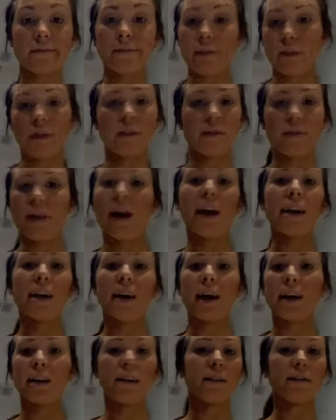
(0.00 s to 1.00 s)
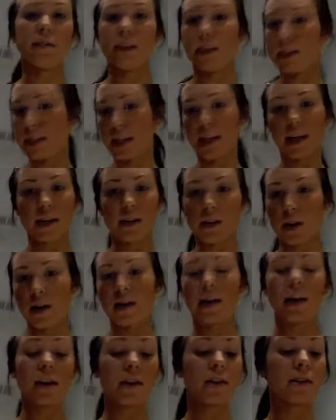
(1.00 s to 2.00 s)
you can find any of these like at
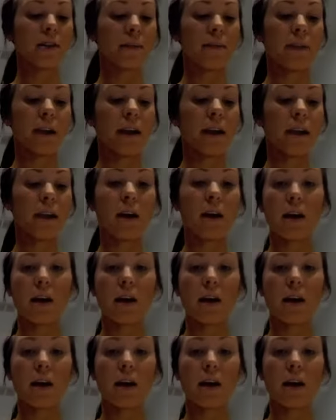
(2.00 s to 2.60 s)
Target or something.